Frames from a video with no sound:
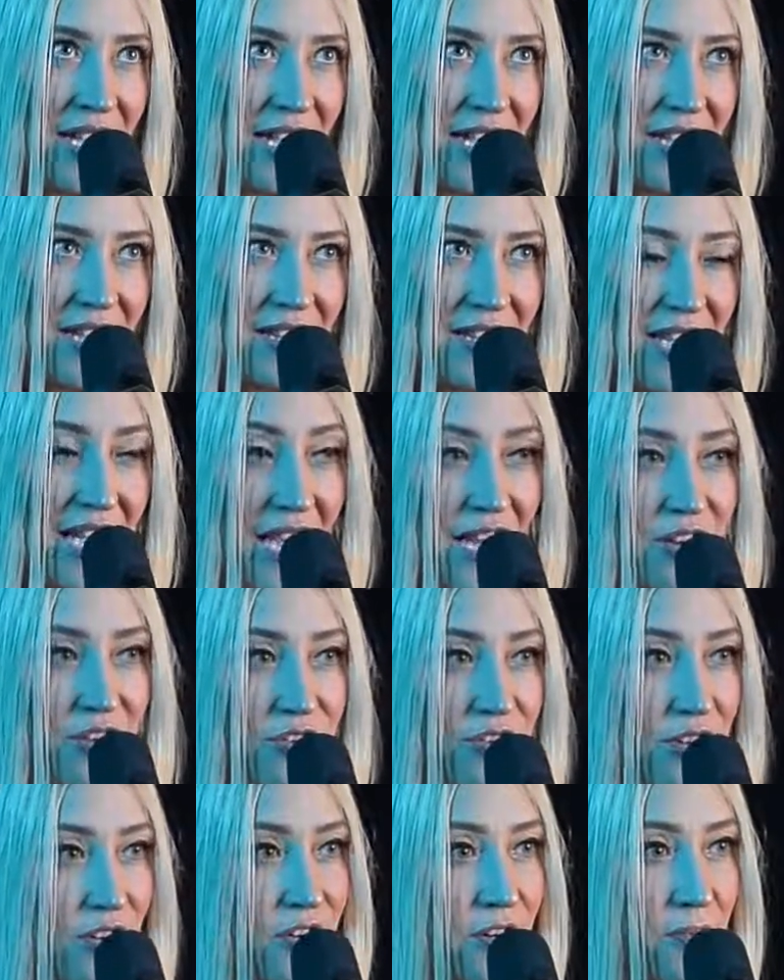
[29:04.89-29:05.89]
and they had a
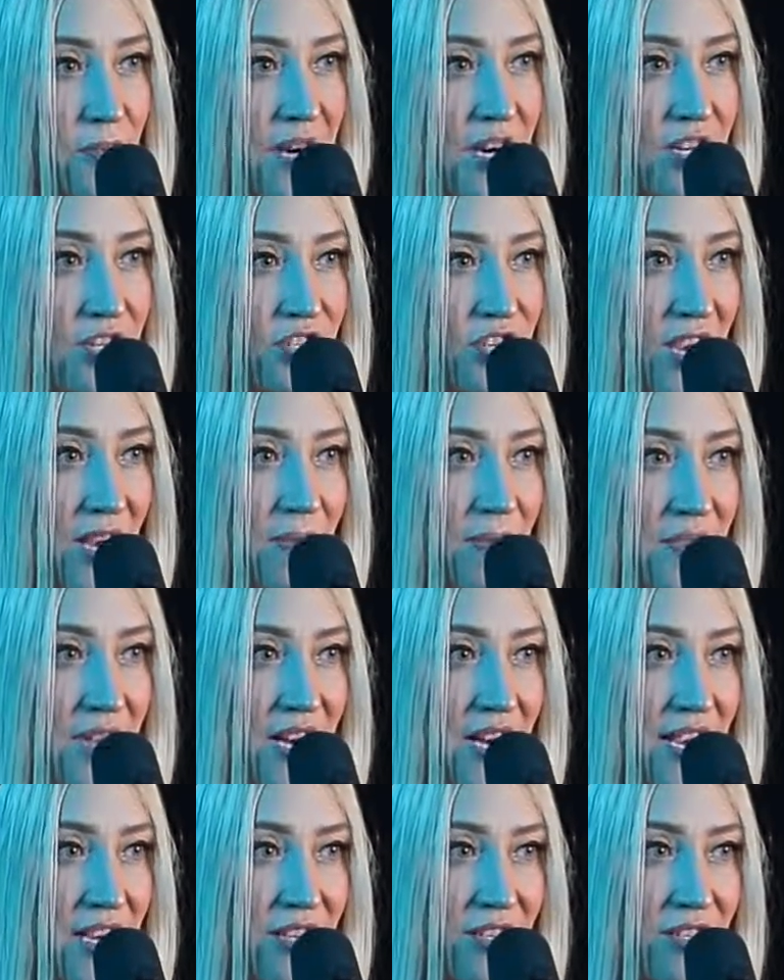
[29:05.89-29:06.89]
truck repair shop
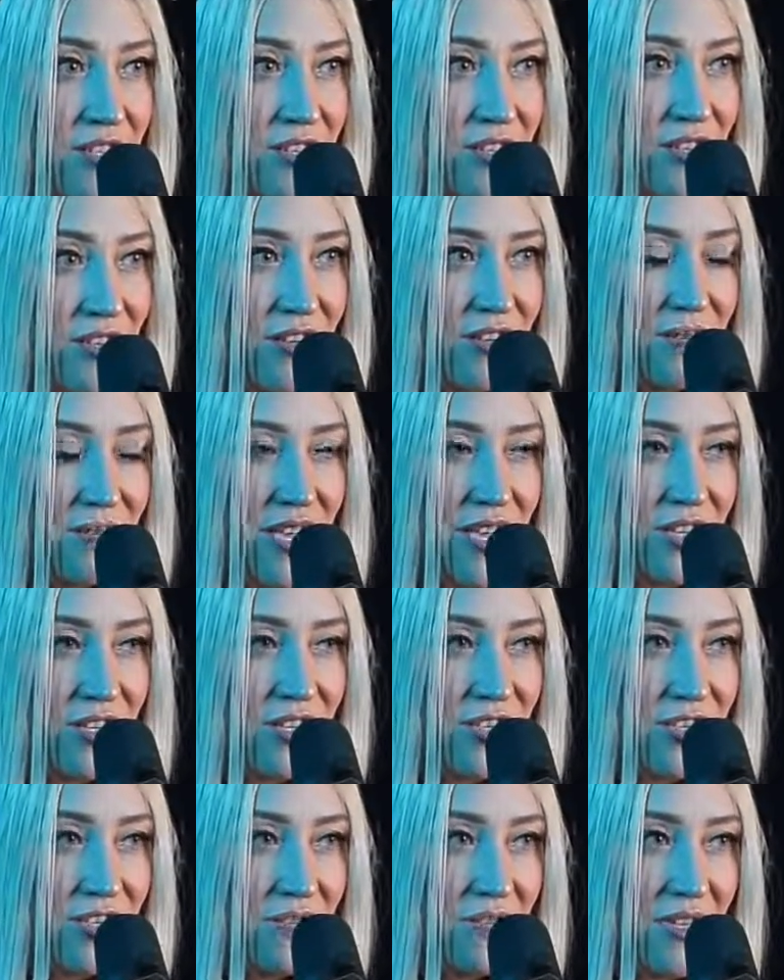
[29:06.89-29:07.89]
that actually could
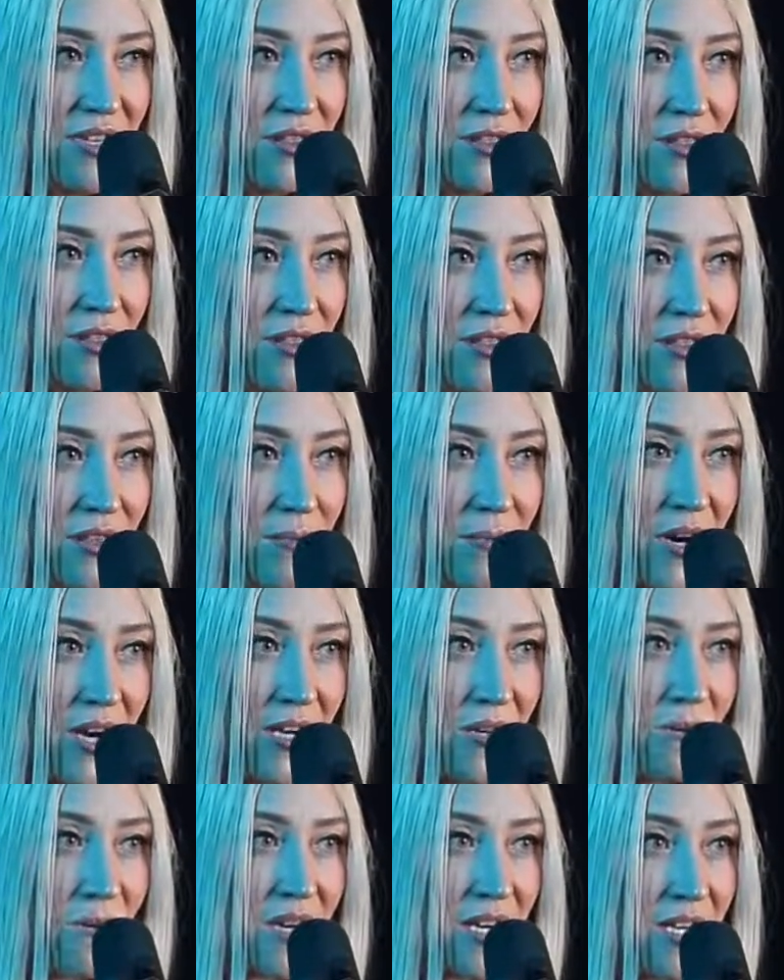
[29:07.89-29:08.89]
manage doing the
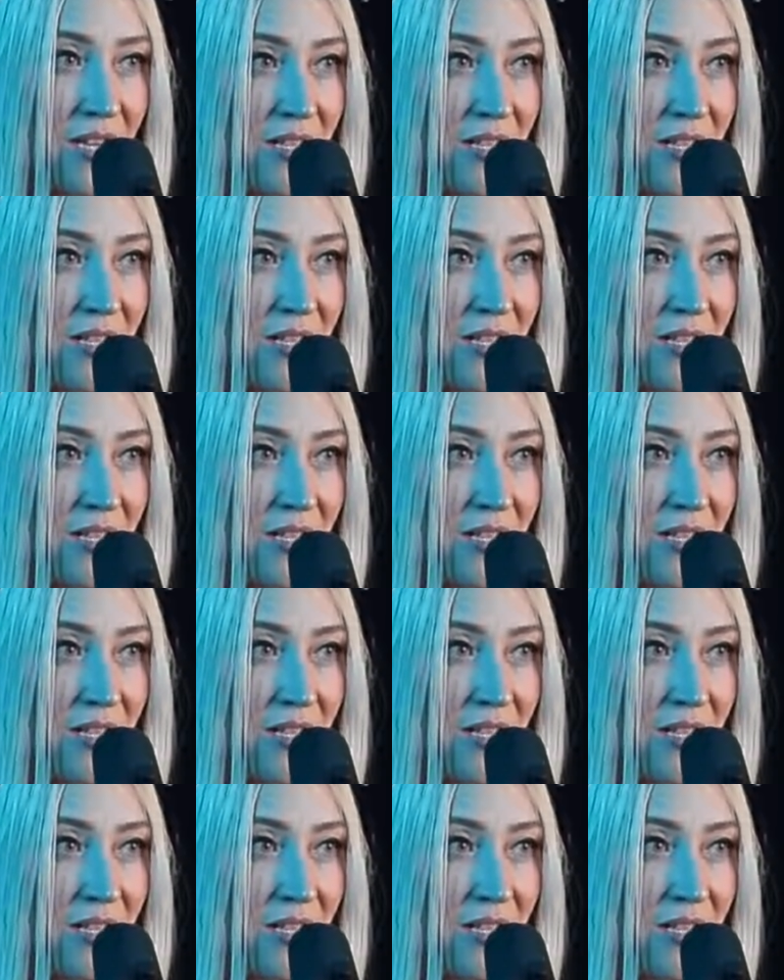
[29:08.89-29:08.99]
the